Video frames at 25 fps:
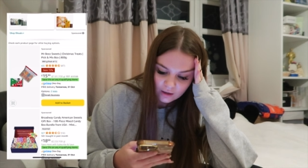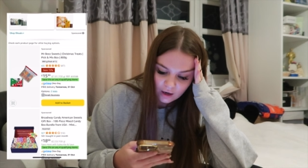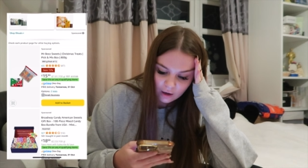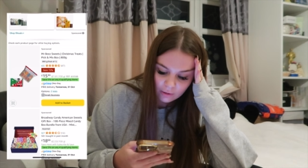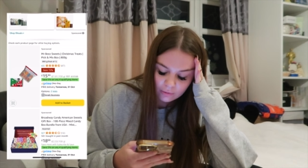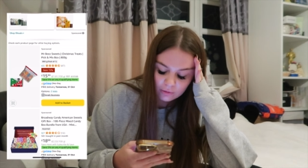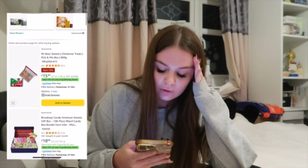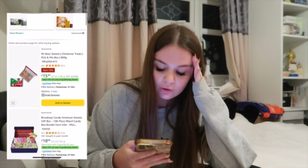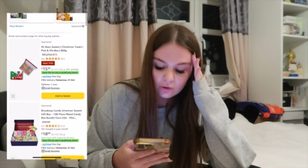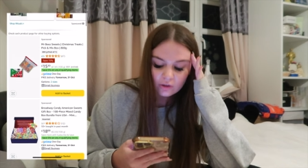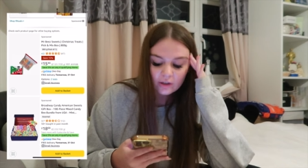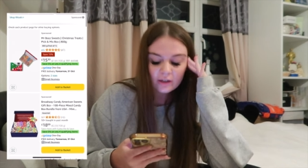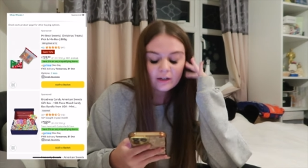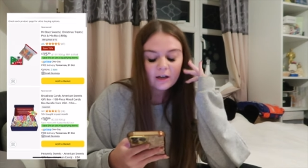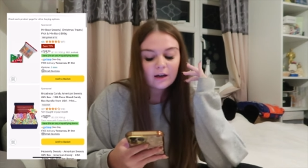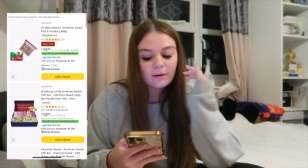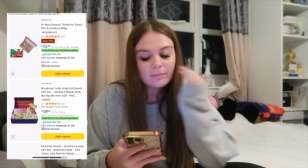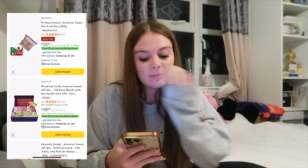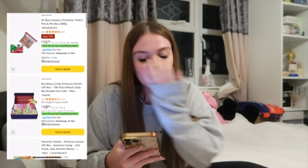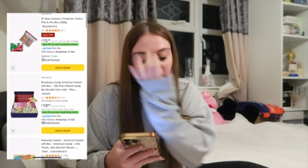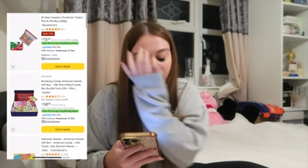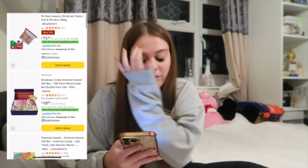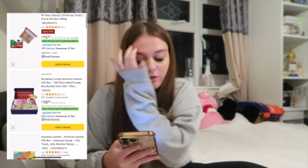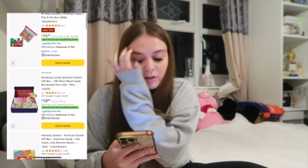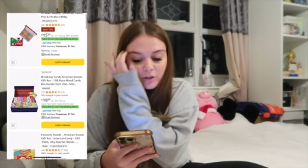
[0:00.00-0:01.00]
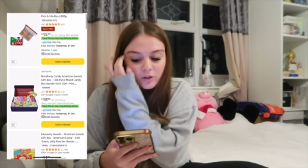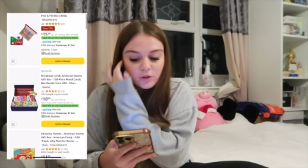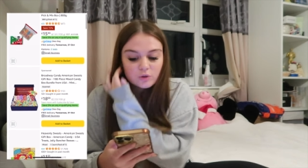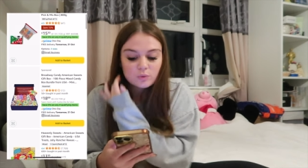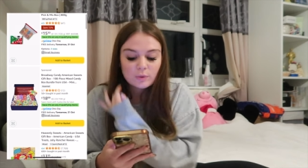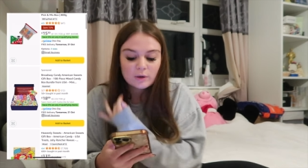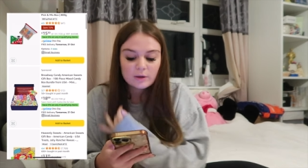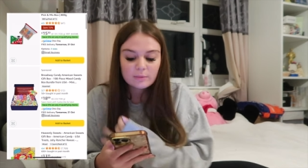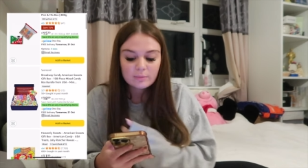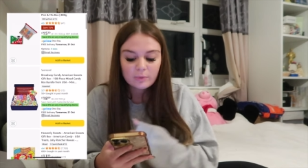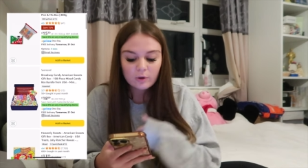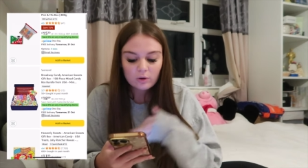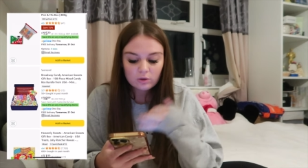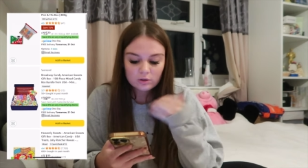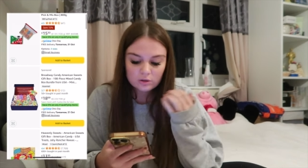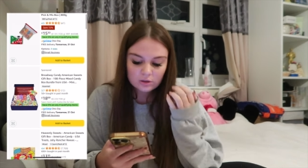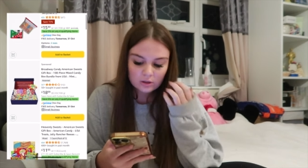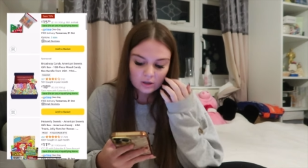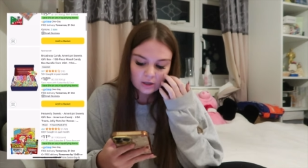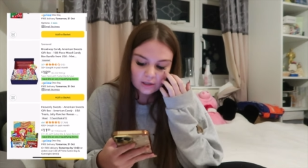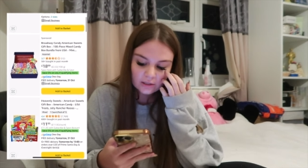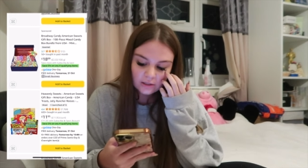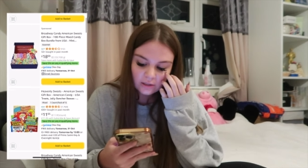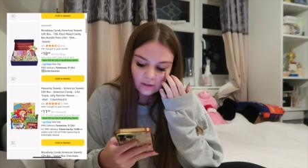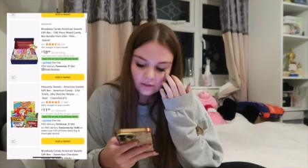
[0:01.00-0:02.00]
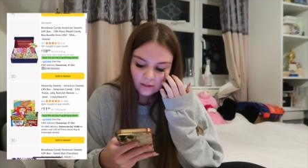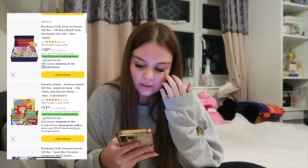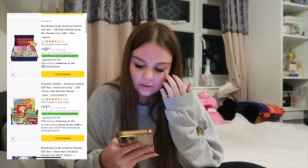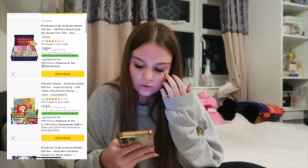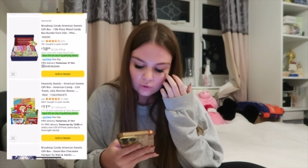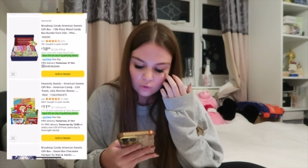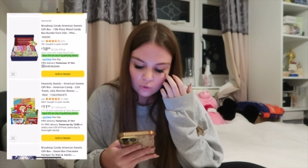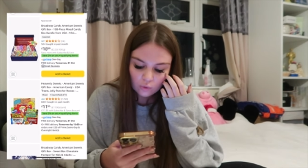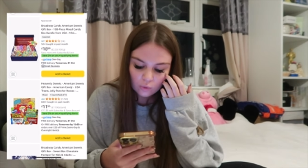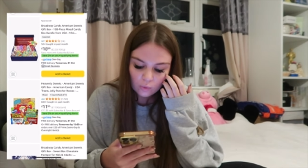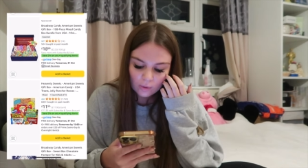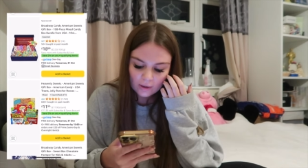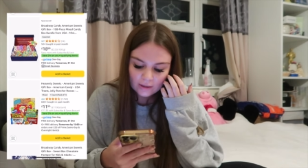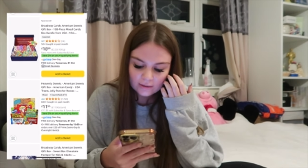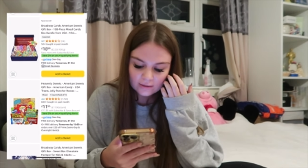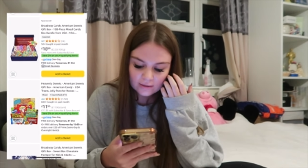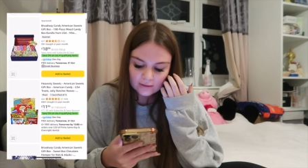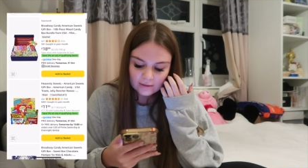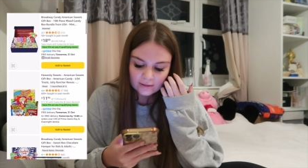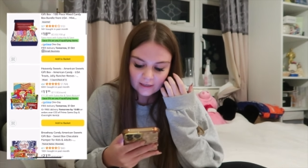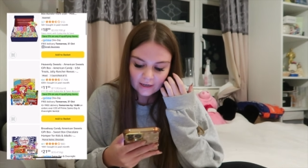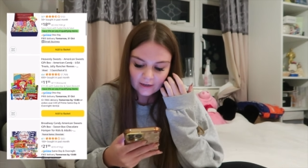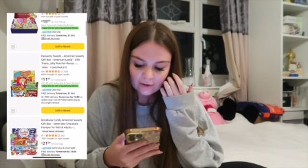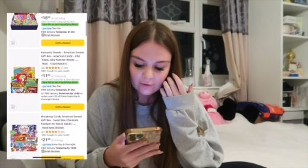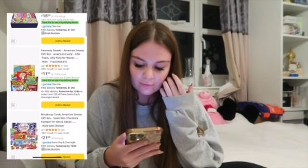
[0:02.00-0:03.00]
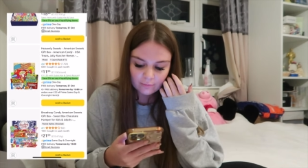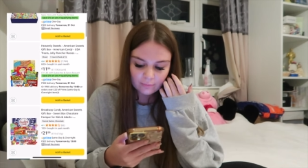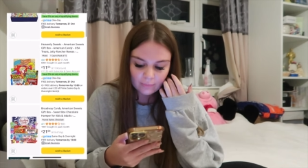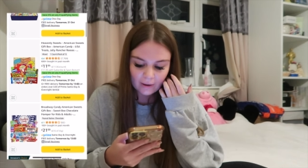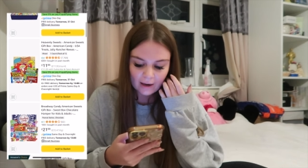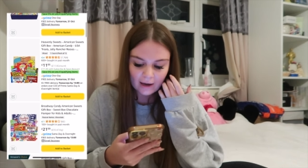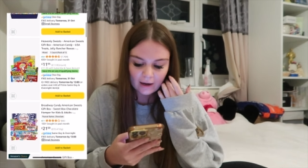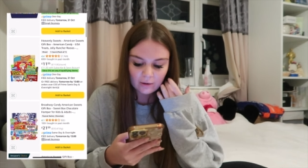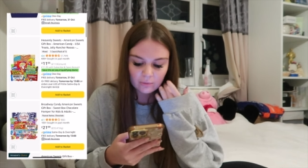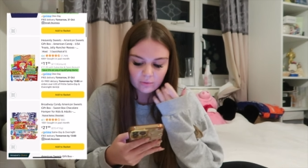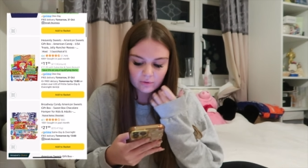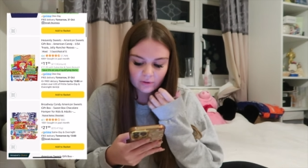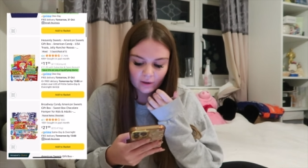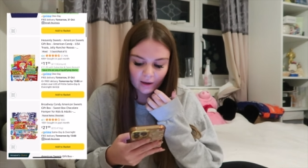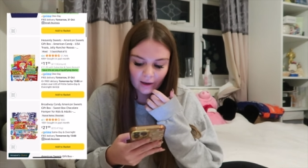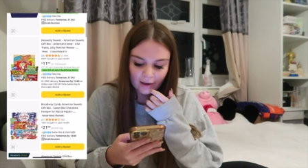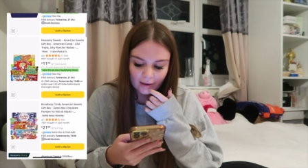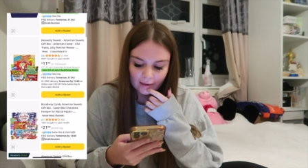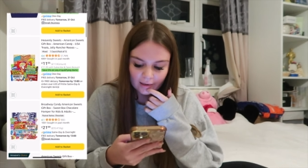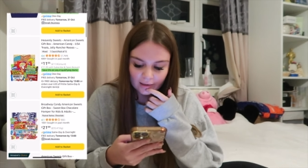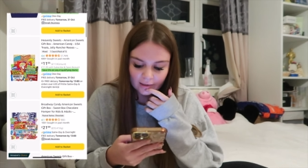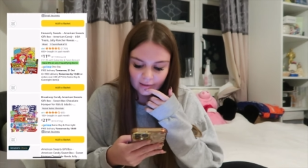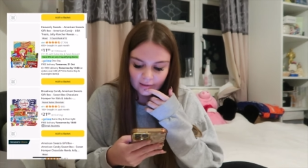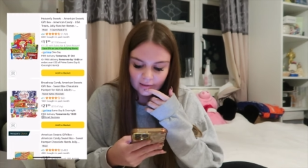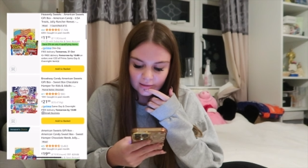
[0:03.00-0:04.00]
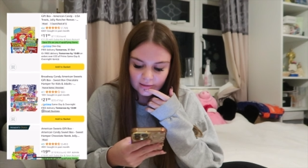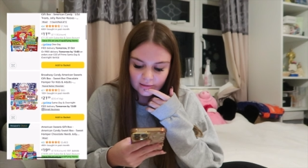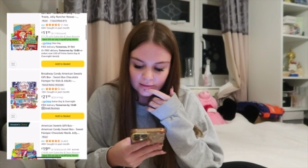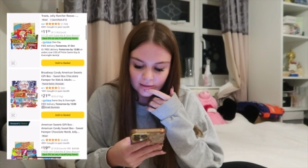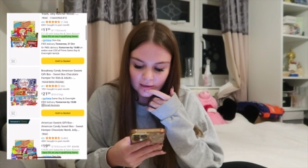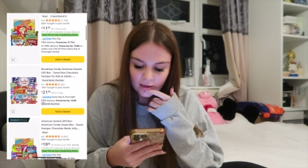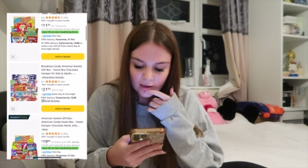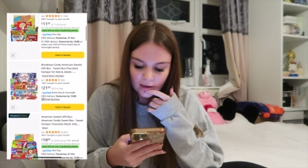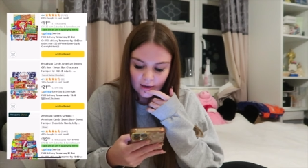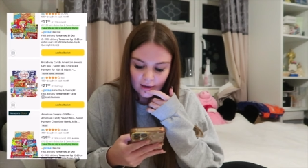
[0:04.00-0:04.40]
I'm looking at American Sweet boxes because that's always a safe bet with Ellis.